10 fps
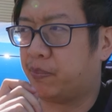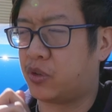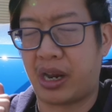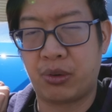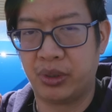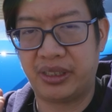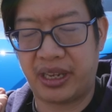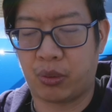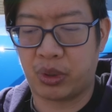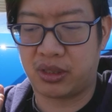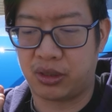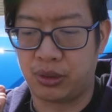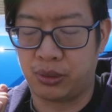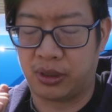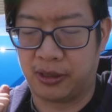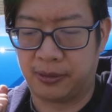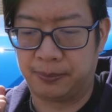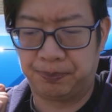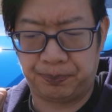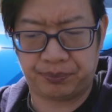So I really can't wait to.
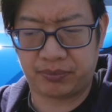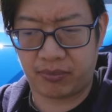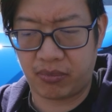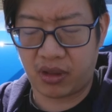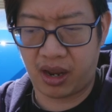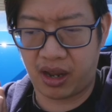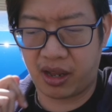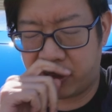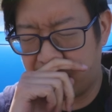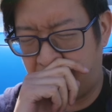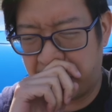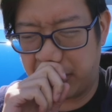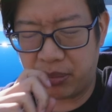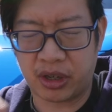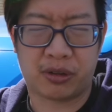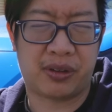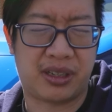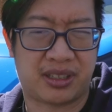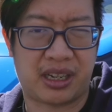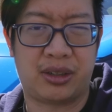I think my girlfriend
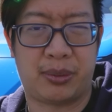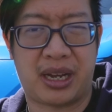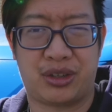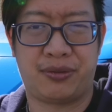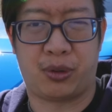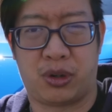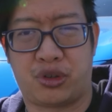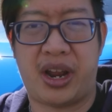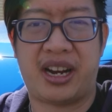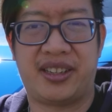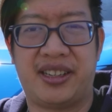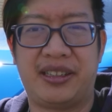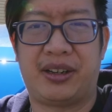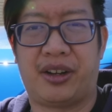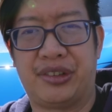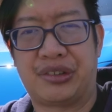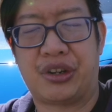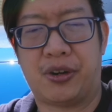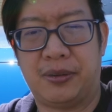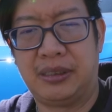has signed up actually for a track day on this
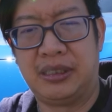car.